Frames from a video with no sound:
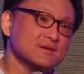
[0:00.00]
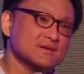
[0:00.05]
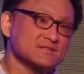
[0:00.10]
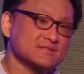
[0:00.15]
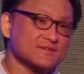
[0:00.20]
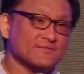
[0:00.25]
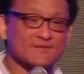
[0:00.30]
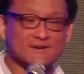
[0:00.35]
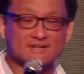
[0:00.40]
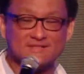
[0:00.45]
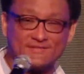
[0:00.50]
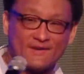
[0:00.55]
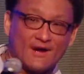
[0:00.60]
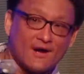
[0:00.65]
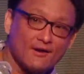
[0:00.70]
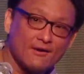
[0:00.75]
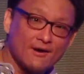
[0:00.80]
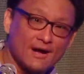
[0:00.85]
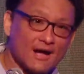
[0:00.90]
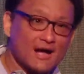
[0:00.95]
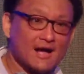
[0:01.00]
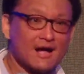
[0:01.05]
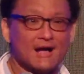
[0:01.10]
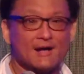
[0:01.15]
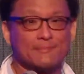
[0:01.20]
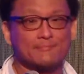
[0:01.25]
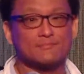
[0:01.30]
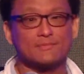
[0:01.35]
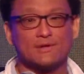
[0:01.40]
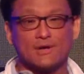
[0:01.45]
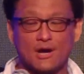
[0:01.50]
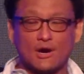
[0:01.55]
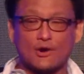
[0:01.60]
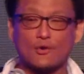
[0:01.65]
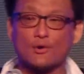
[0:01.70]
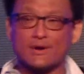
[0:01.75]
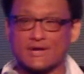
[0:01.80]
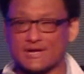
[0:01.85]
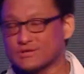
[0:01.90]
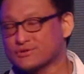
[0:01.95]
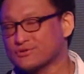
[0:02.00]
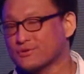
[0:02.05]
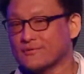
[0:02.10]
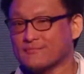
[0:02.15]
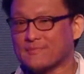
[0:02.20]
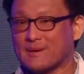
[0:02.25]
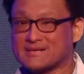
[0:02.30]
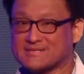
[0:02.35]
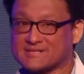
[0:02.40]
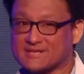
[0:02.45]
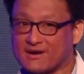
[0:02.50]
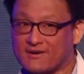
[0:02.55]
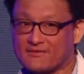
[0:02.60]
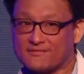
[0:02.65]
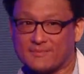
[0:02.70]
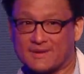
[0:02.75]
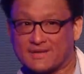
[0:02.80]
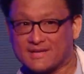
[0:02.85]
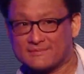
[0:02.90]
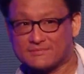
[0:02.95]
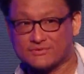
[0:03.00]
So first of all, a quick intro of myself. My name is